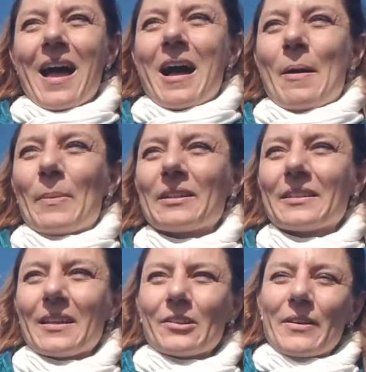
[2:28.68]
But
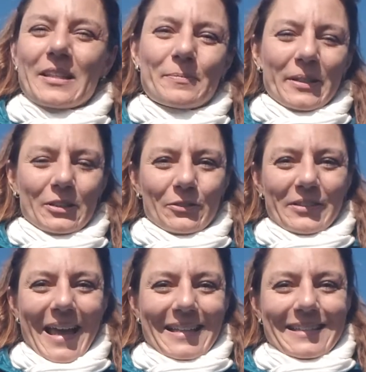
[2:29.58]
another aspect of
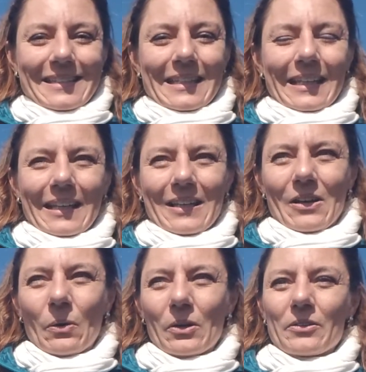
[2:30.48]
dancing,
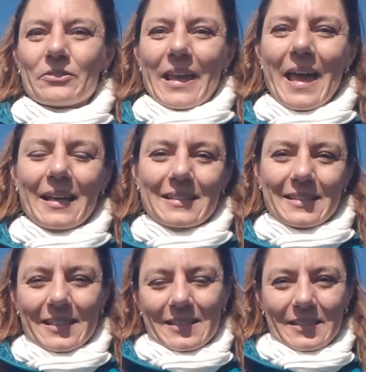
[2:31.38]
or of dance
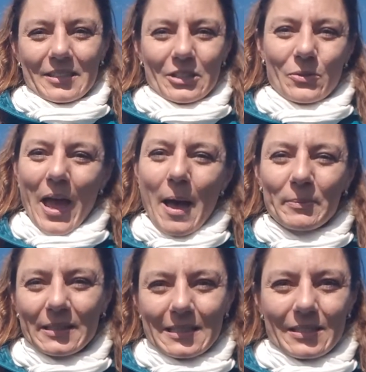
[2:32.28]
as a key to
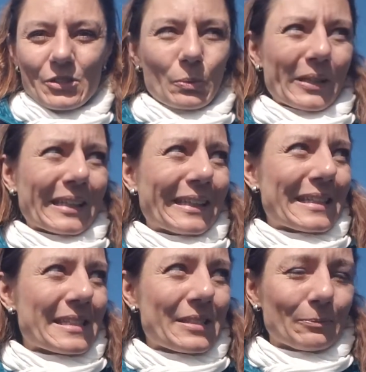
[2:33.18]
happiness, really
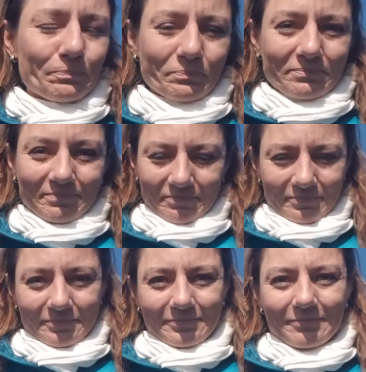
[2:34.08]
is
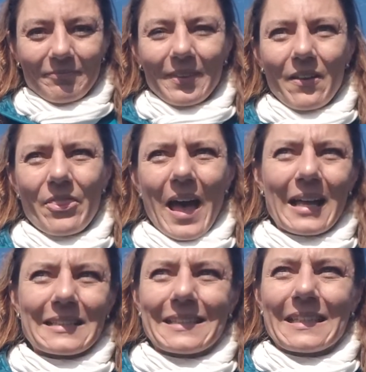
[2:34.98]

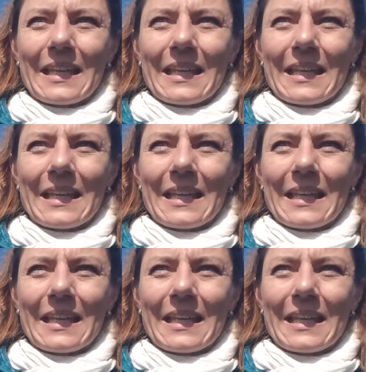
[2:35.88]
that